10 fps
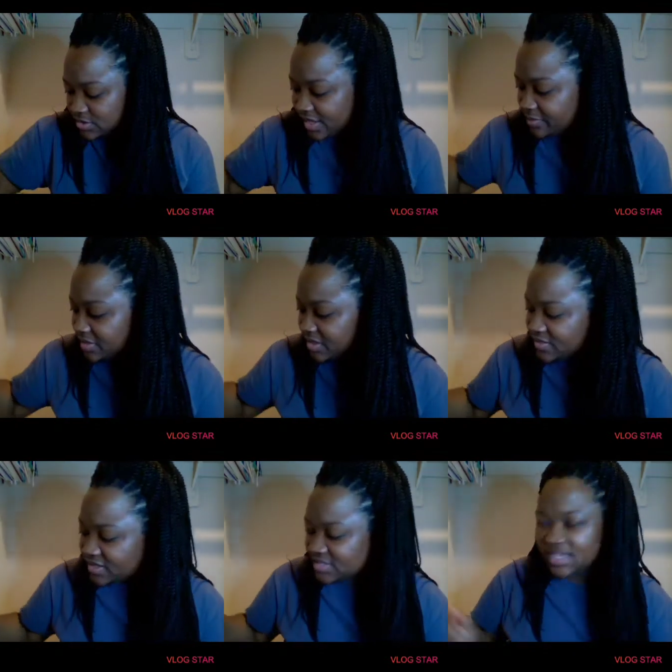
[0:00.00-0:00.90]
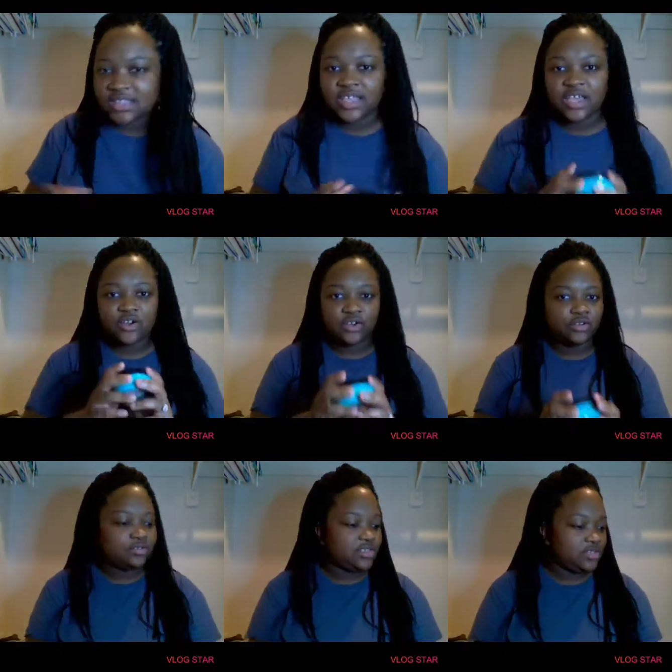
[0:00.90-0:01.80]
Like many things like that
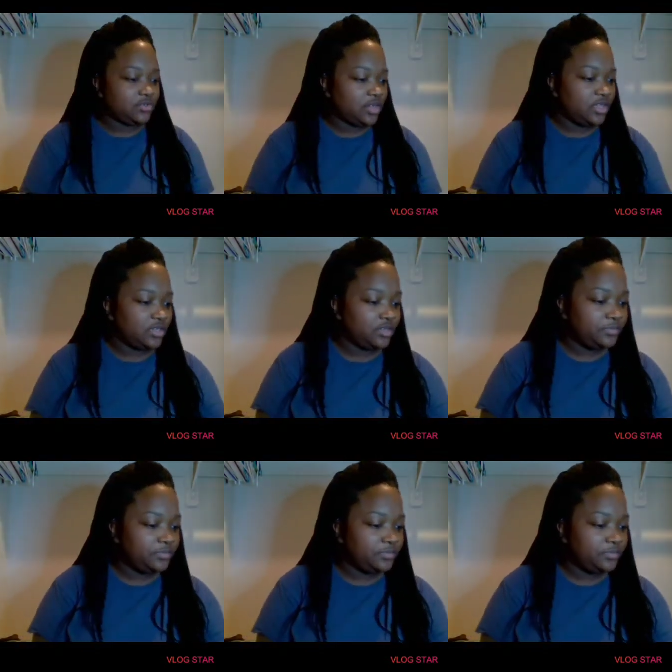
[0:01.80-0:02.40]
are teal color.